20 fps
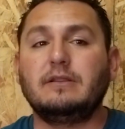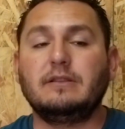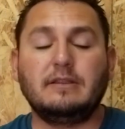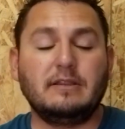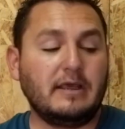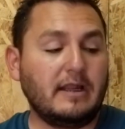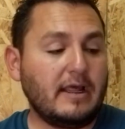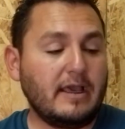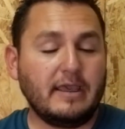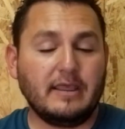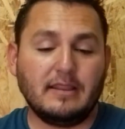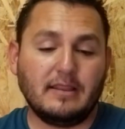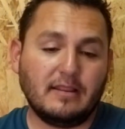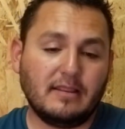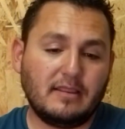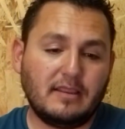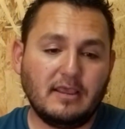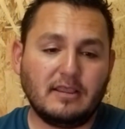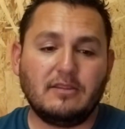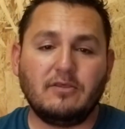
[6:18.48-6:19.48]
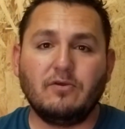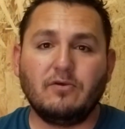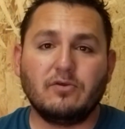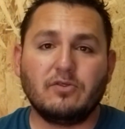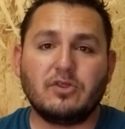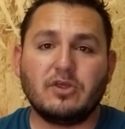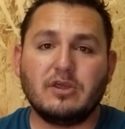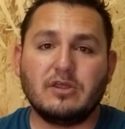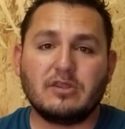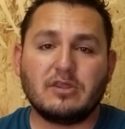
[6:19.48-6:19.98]
that I did the oil
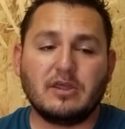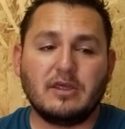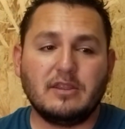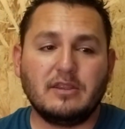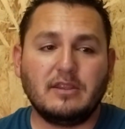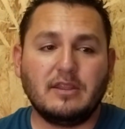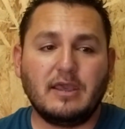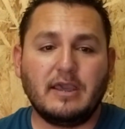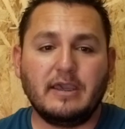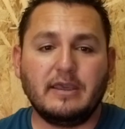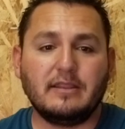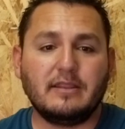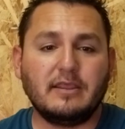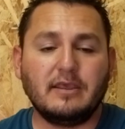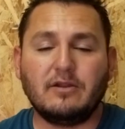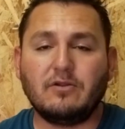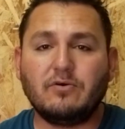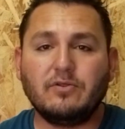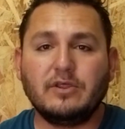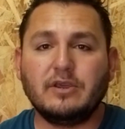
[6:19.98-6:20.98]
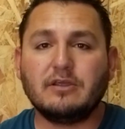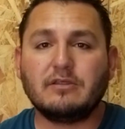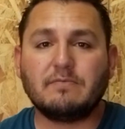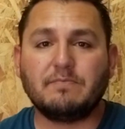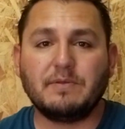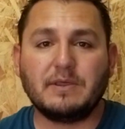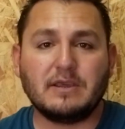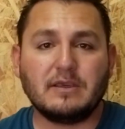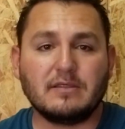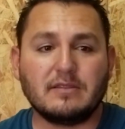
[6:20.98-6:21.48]
change and I did all this,
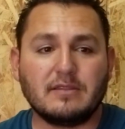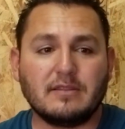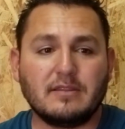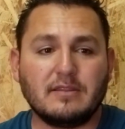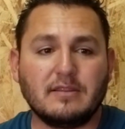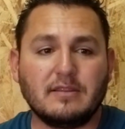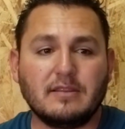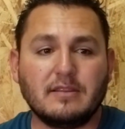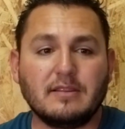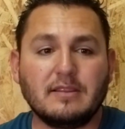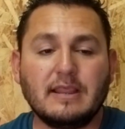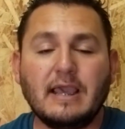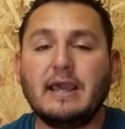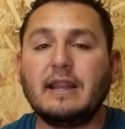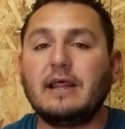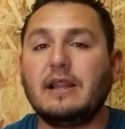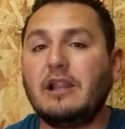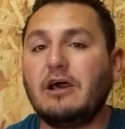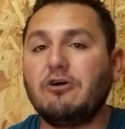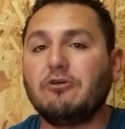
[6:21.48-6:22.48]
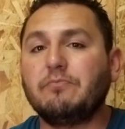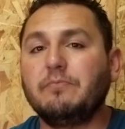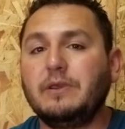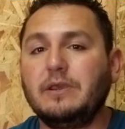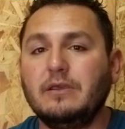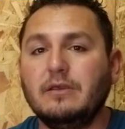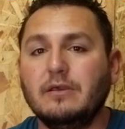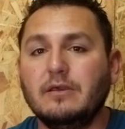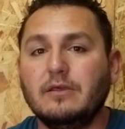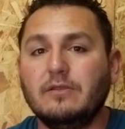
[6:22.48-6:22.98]
because that allowed
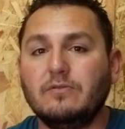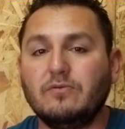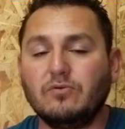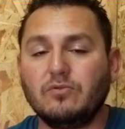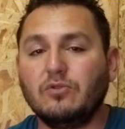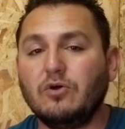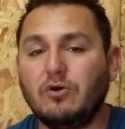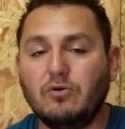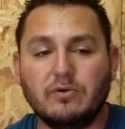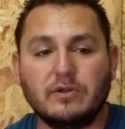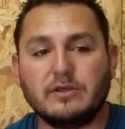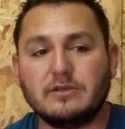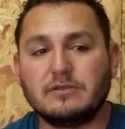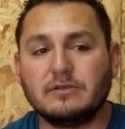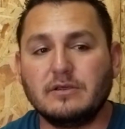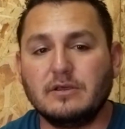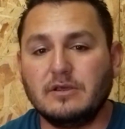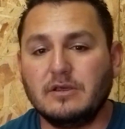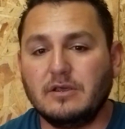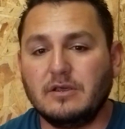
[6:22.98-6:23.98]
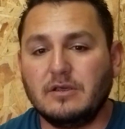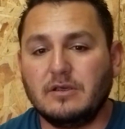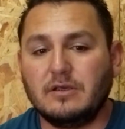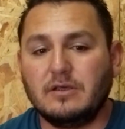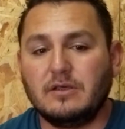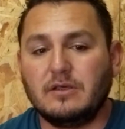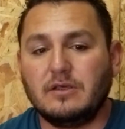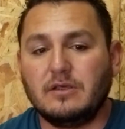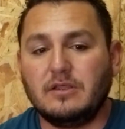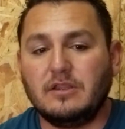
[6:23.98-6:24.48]
me to notice
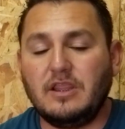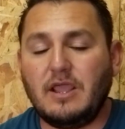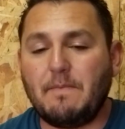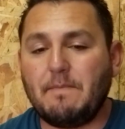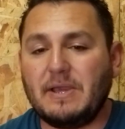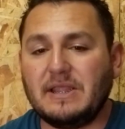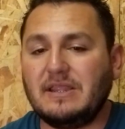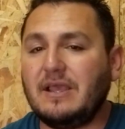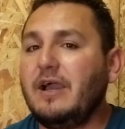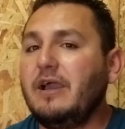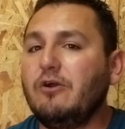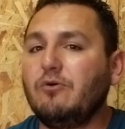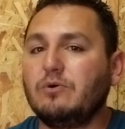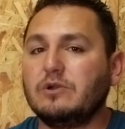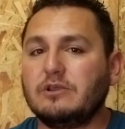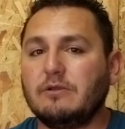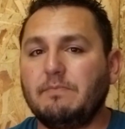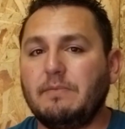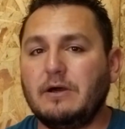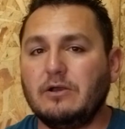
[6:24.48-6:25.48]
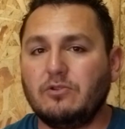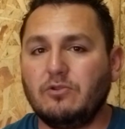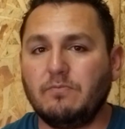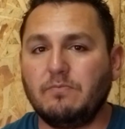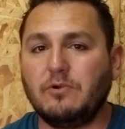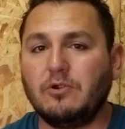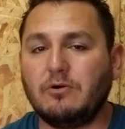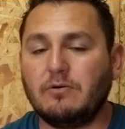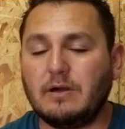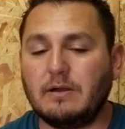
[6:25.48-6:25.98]
that my tire was about to
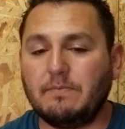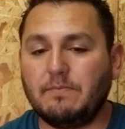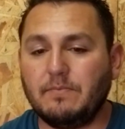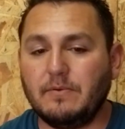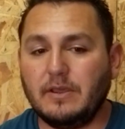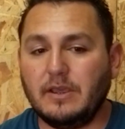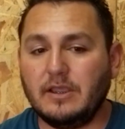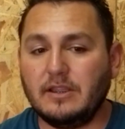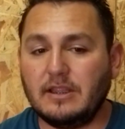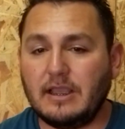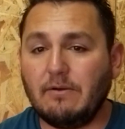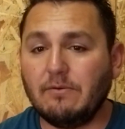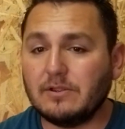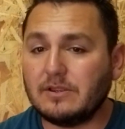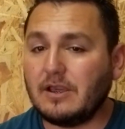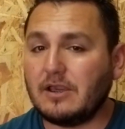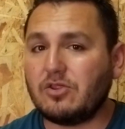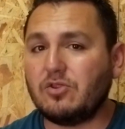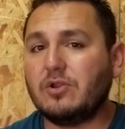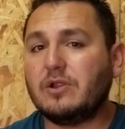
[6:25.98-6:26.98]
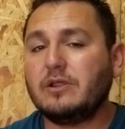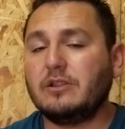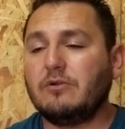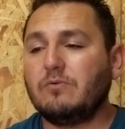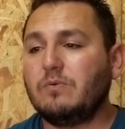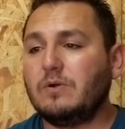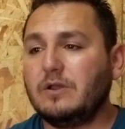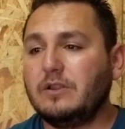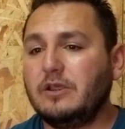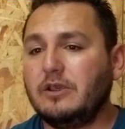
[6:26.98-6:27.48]
blow up. And I was actually
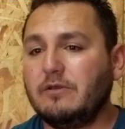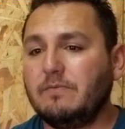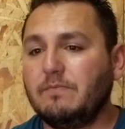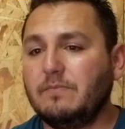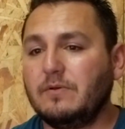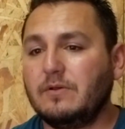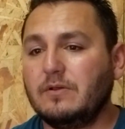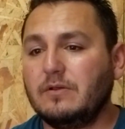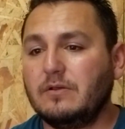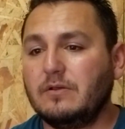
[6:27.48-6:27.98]
gonna